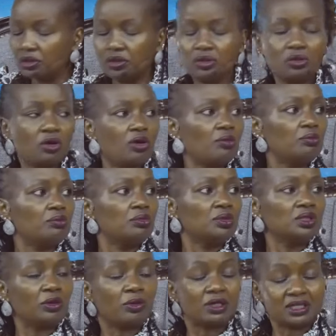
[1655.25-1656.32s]
You know,
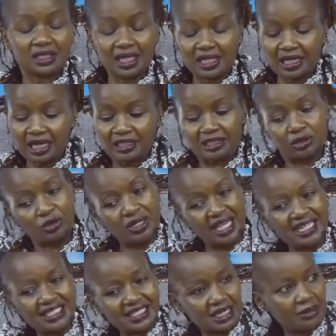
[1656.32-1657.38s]
they want, they're in that to
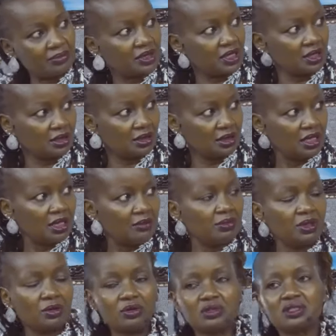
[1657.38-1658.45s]
get something
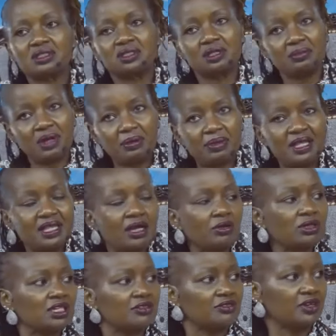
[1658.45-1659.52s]
because remember, they're
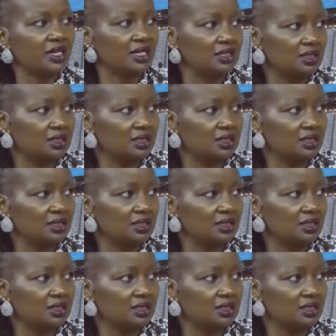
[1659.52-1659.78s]
not a friend,